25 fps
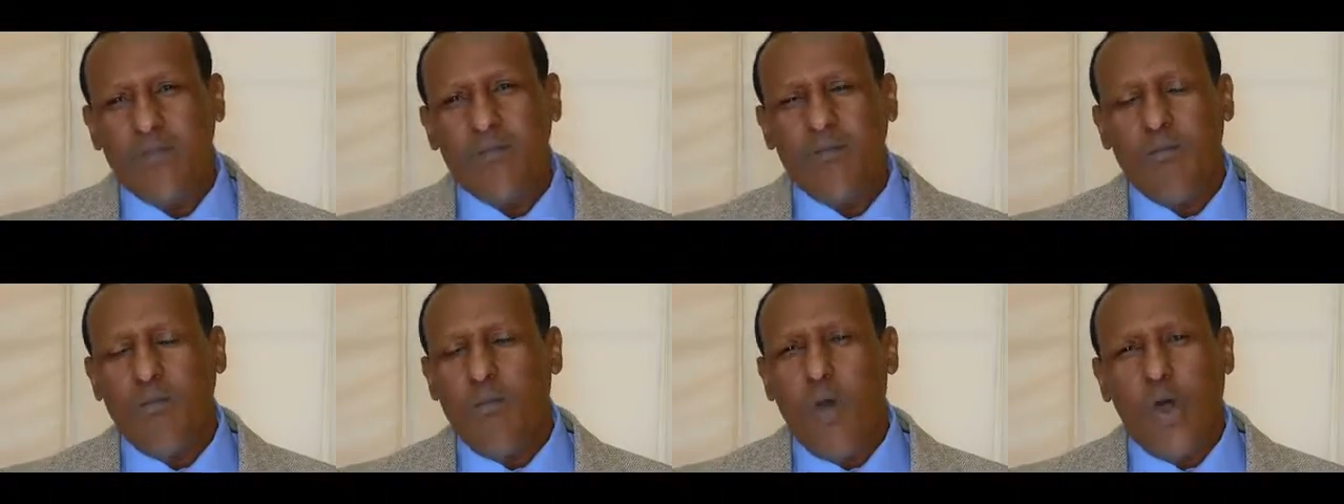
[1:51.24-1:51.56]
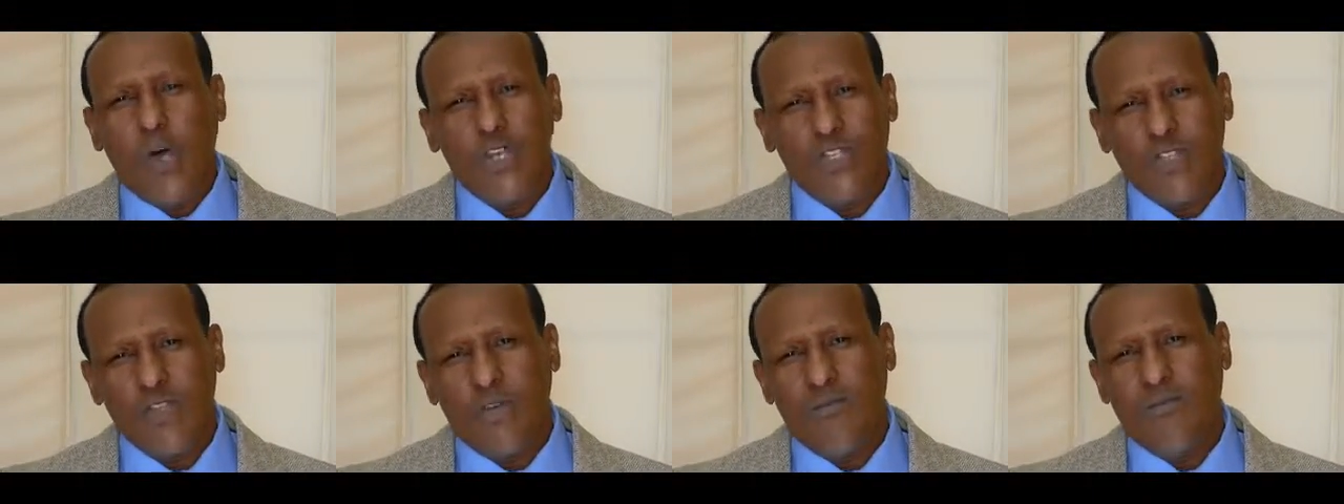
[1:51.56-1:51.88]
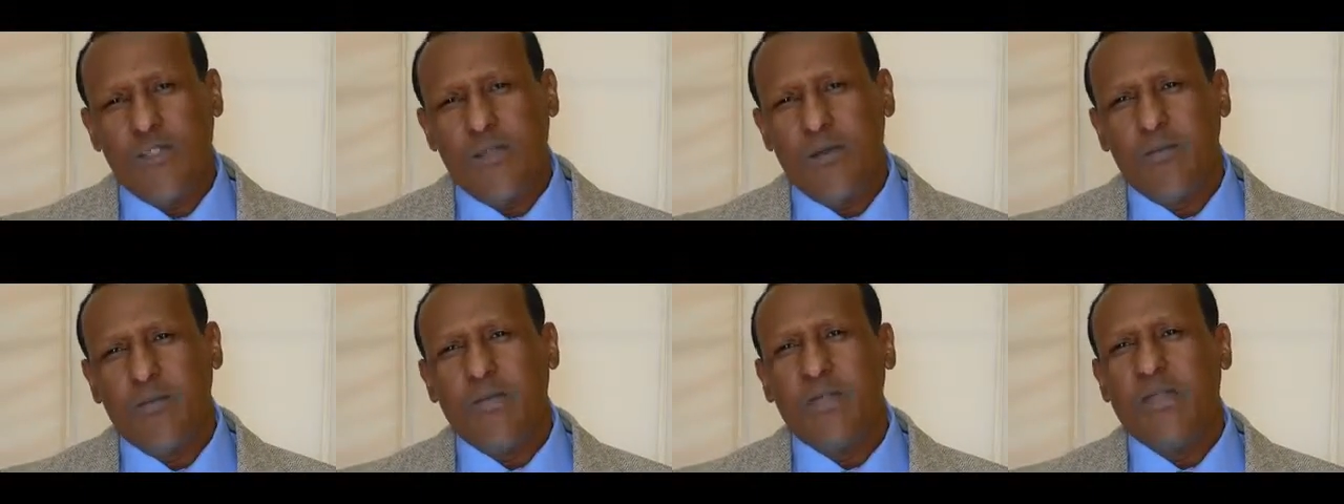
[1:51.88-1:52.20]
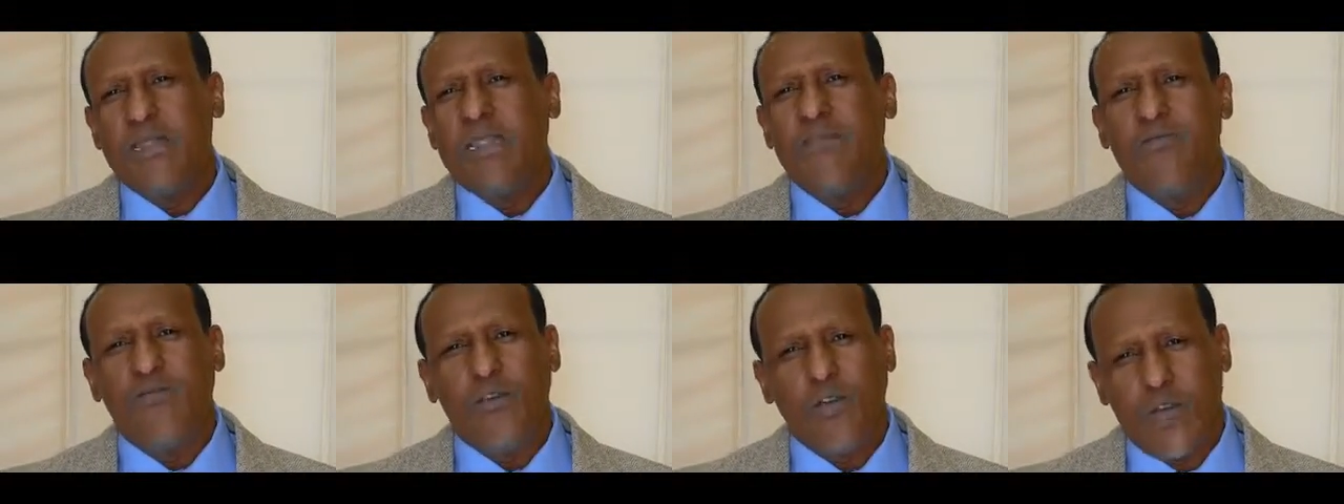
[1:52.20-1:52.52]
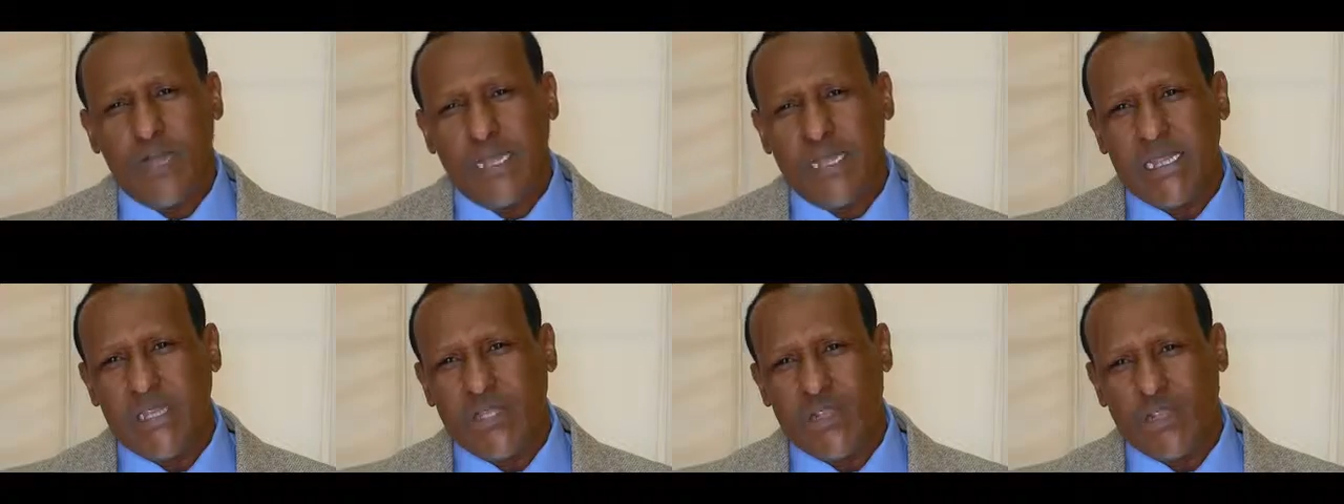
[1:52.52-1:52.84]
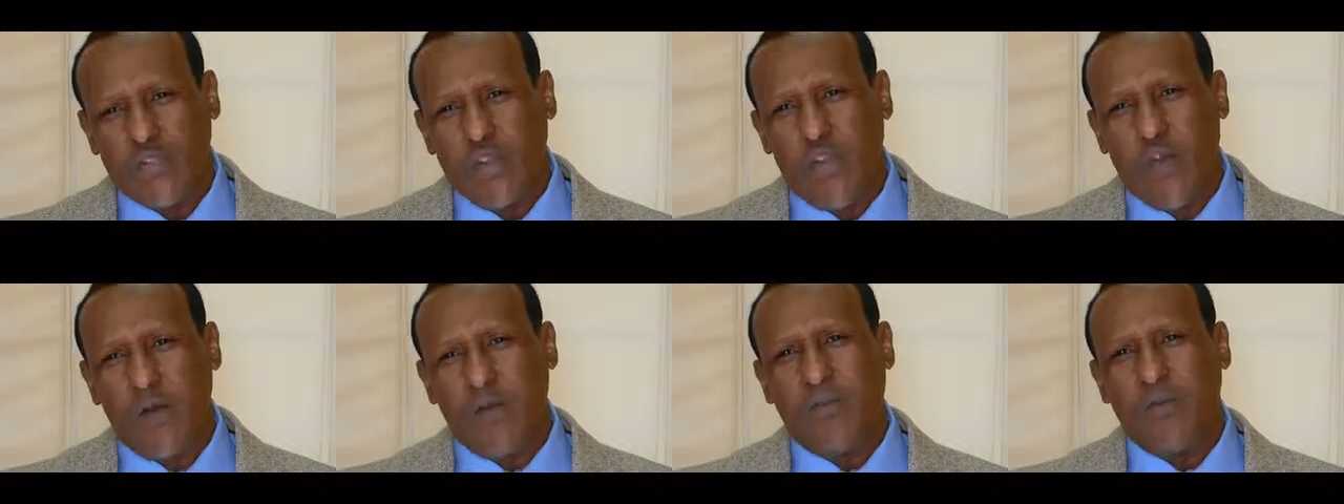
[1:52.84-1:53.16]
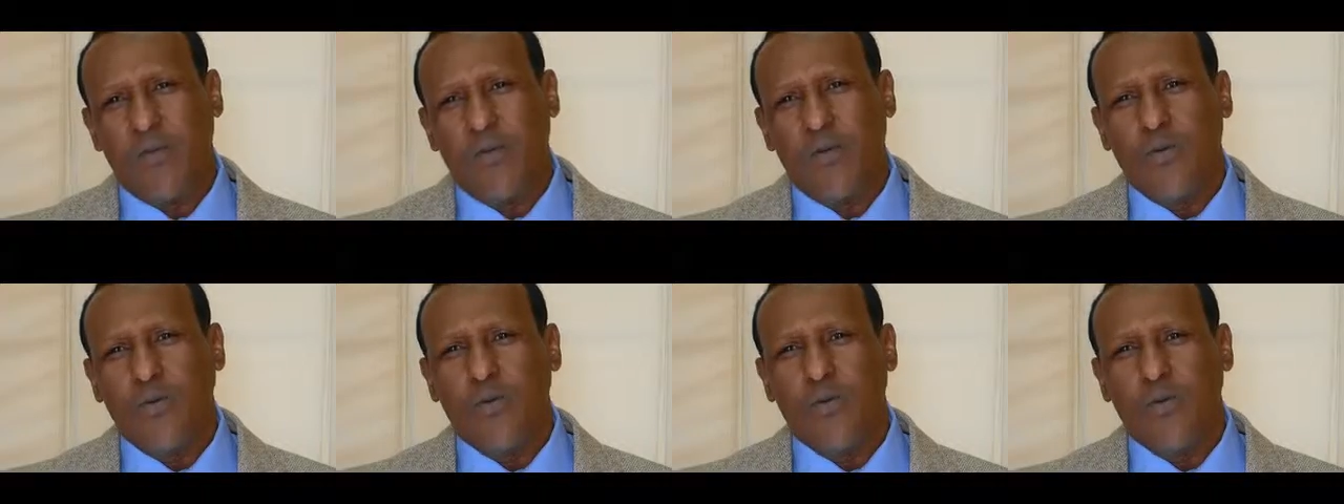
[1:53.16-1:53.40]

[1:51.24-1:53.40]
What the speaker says: most of them, they forget their job,